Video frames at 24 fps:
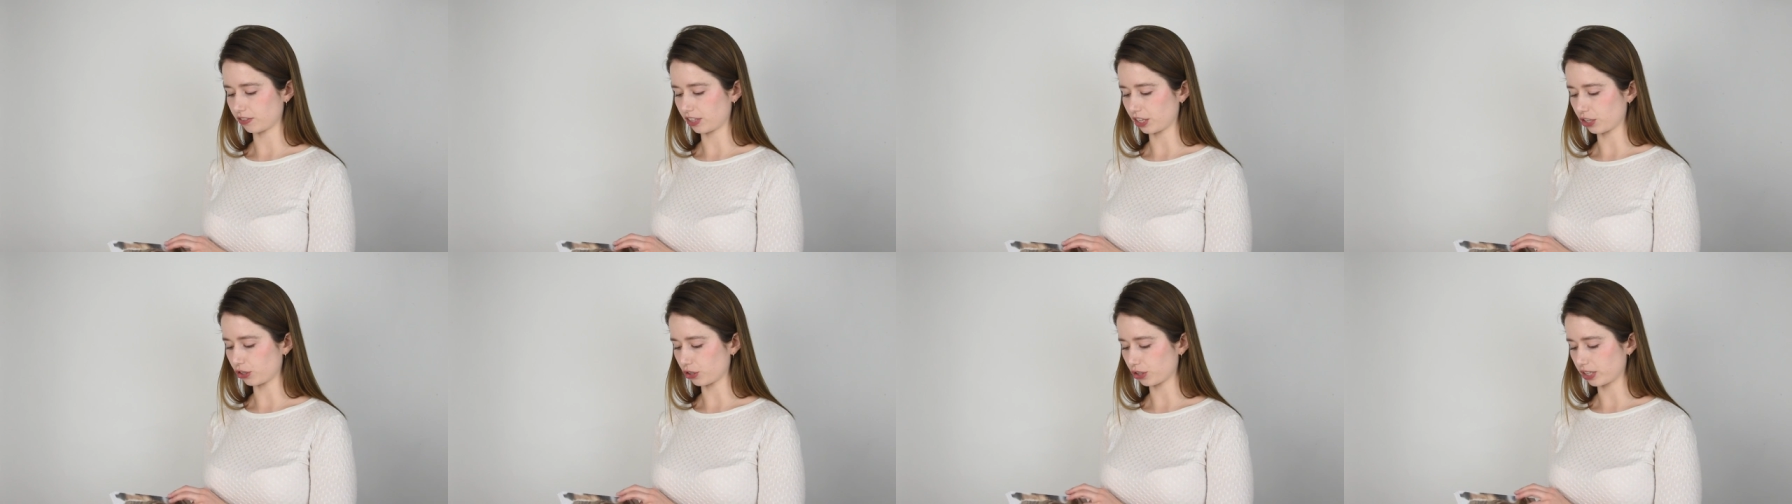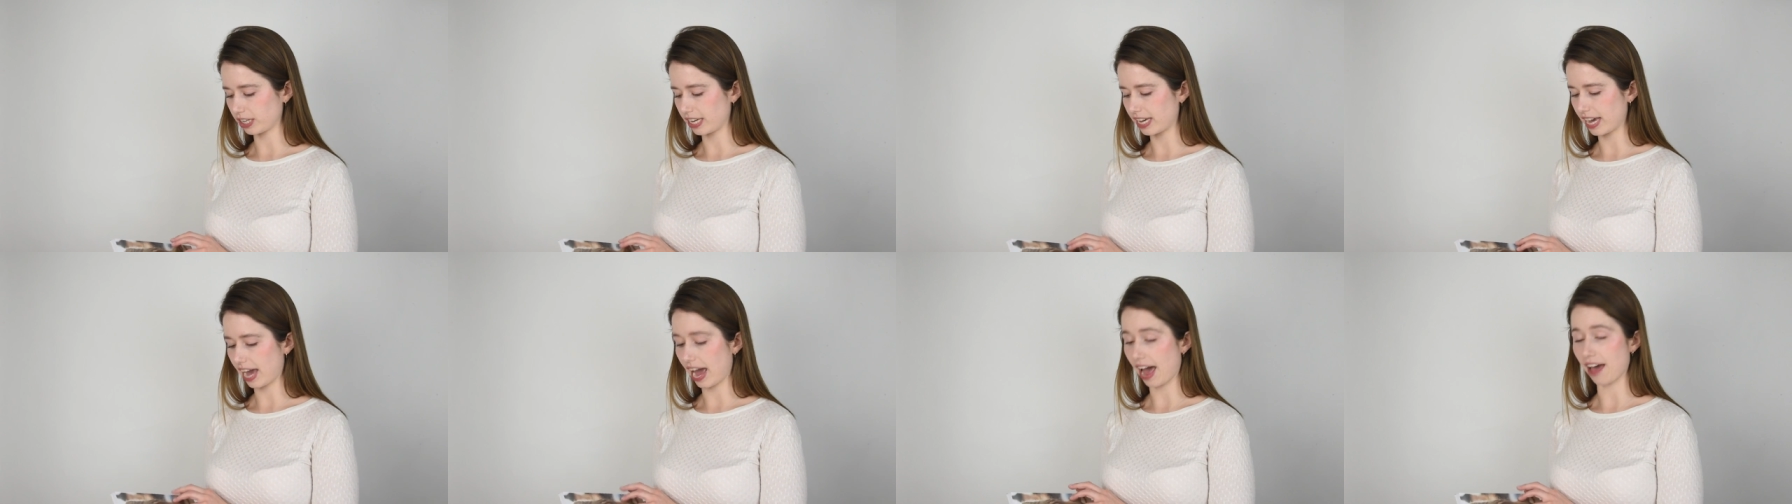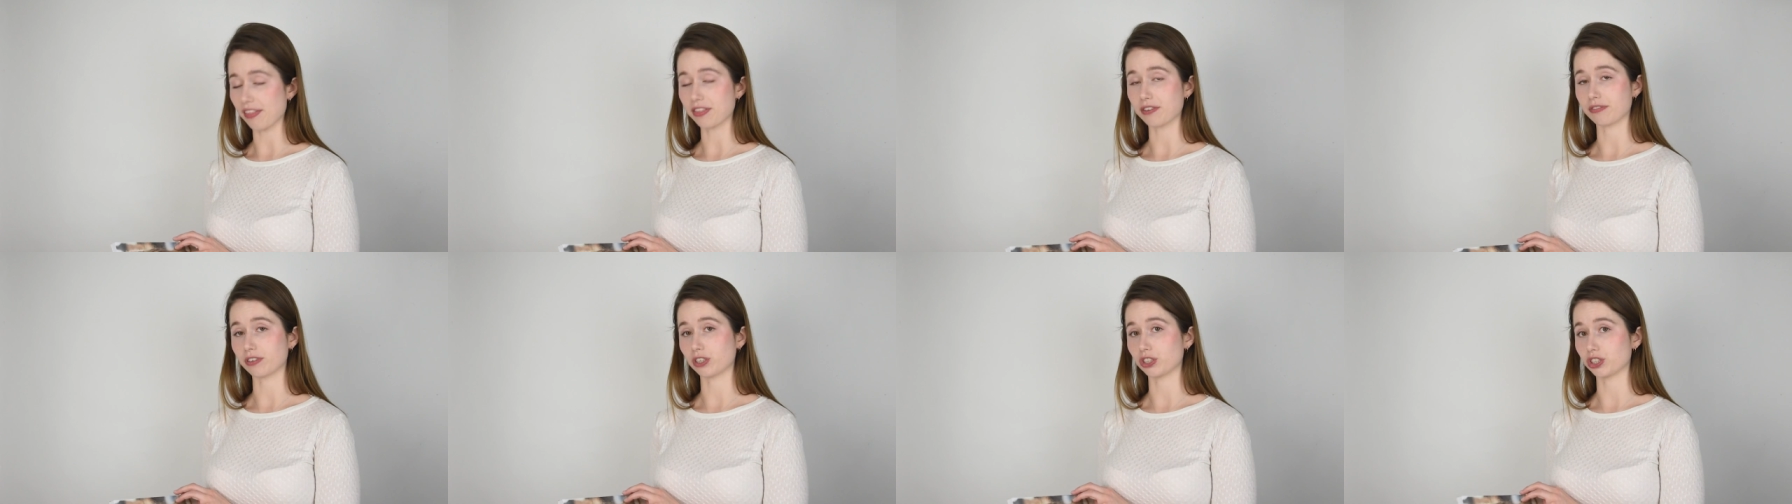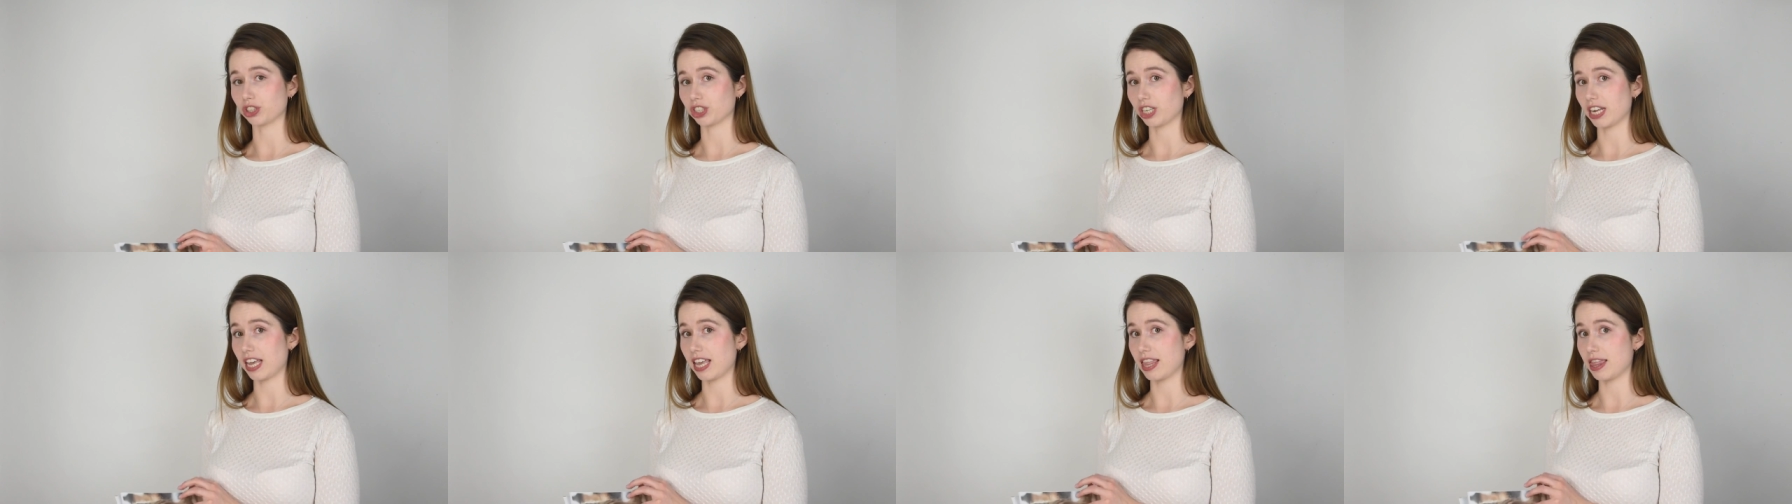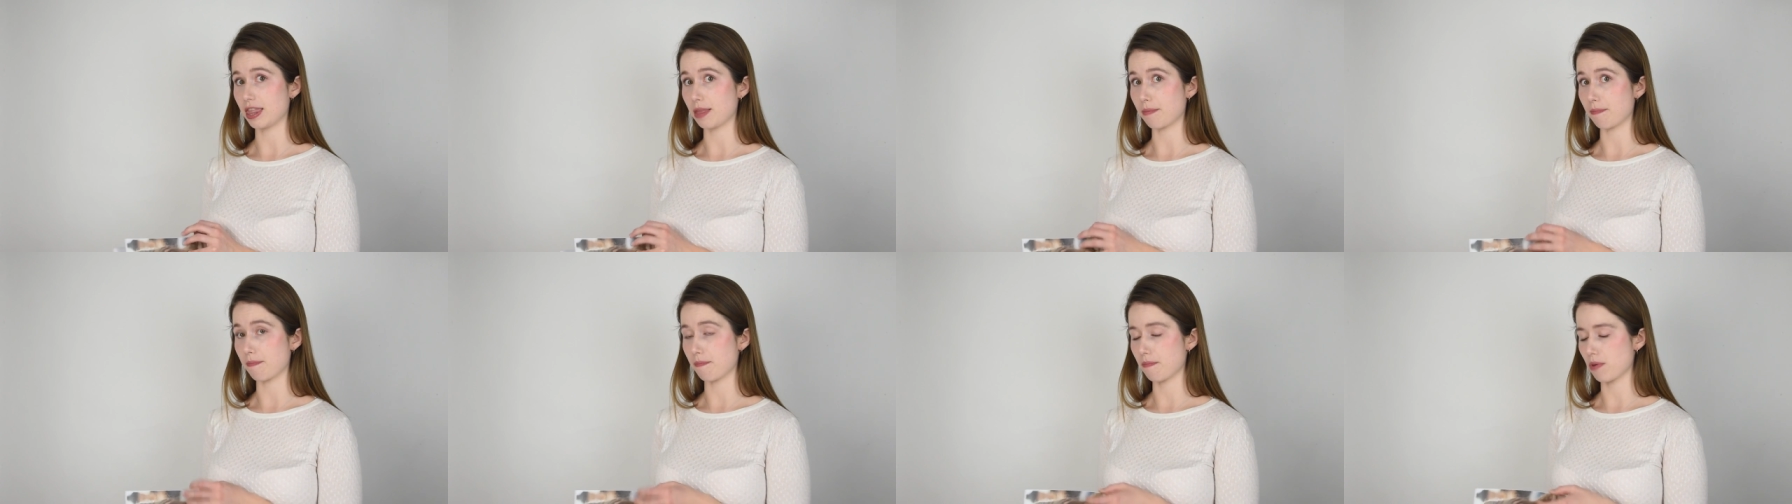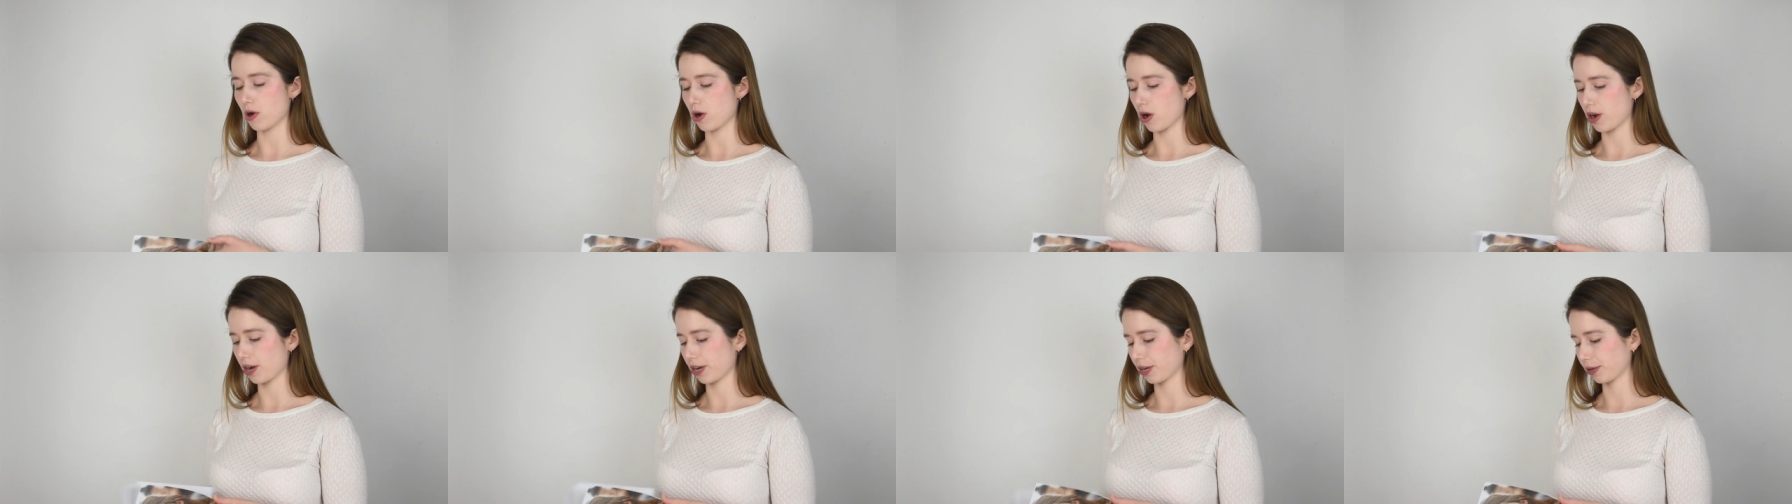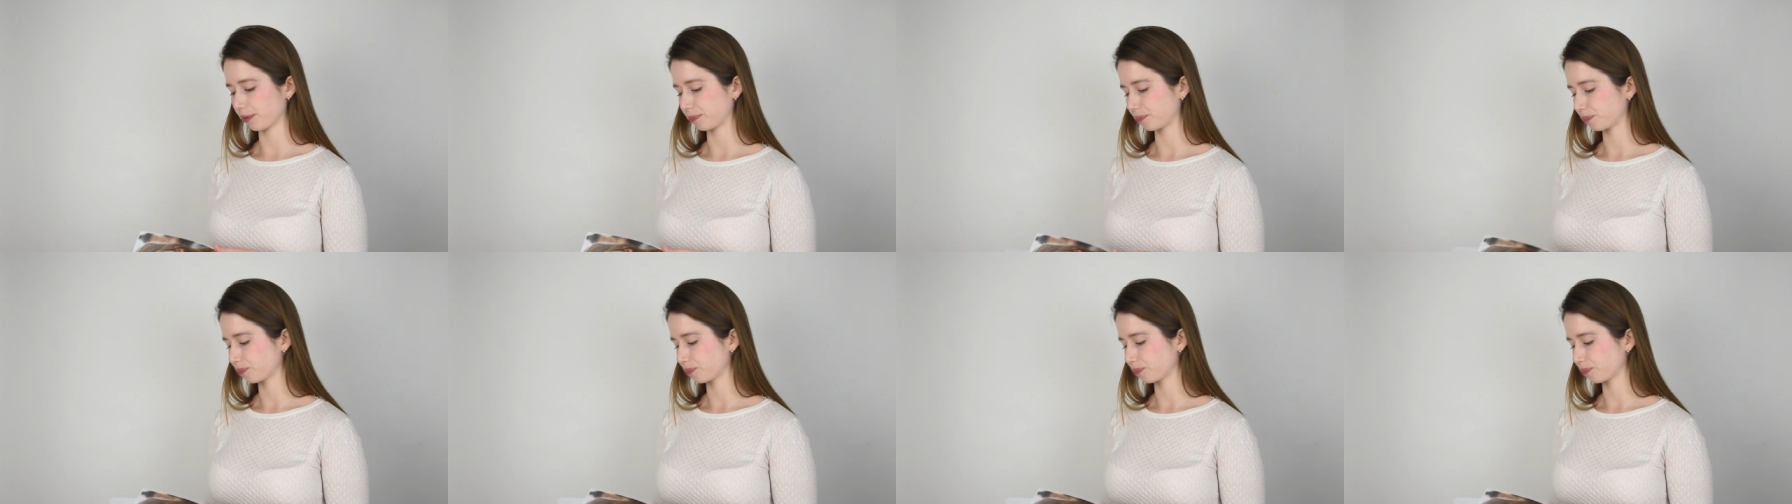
than looking at the version in the book